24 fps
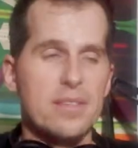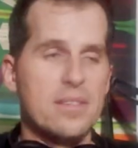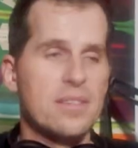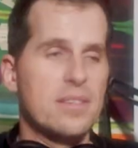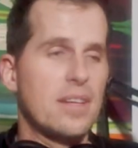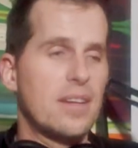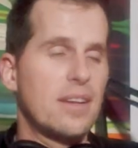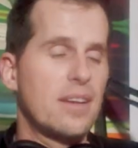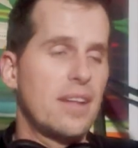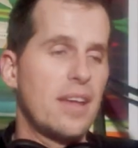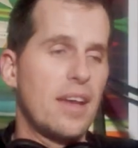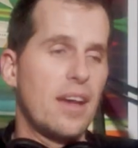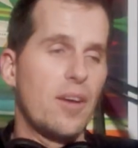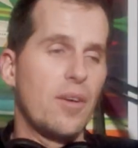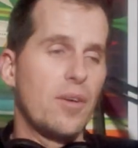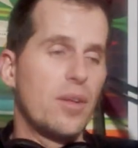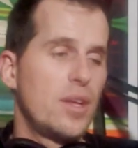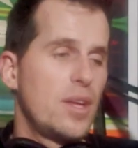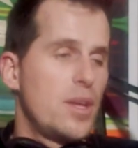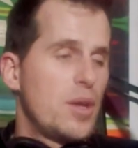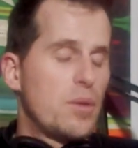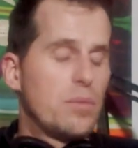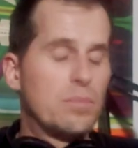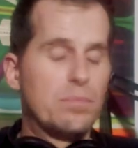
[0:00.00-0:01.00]
the
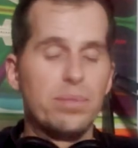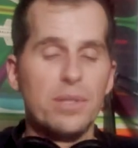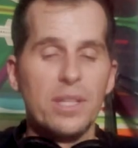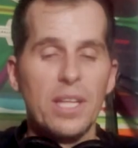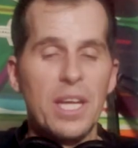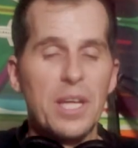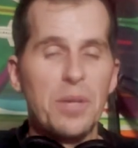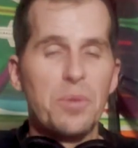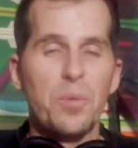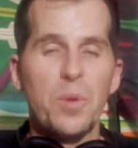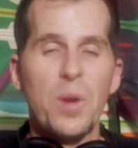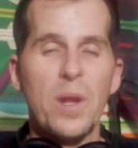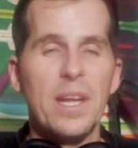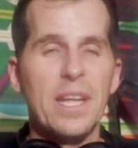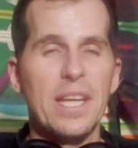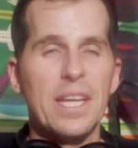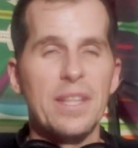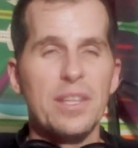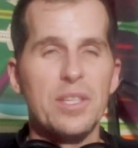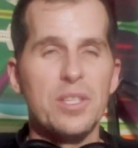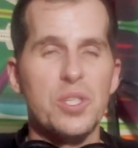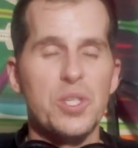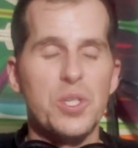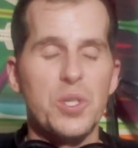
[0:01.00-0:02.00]
Citadel, blood running
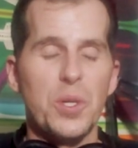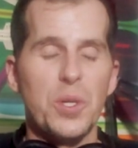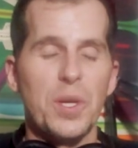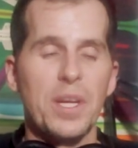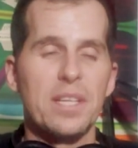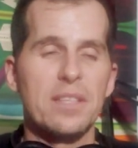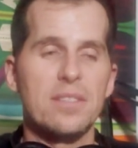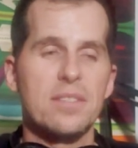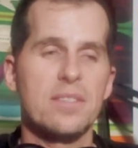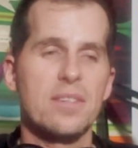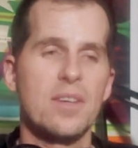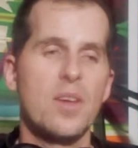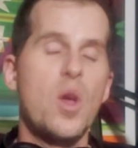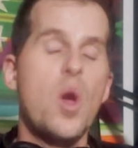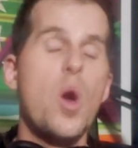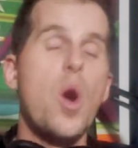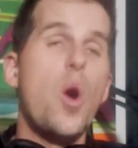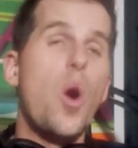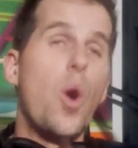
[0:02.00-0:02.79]
in the streets.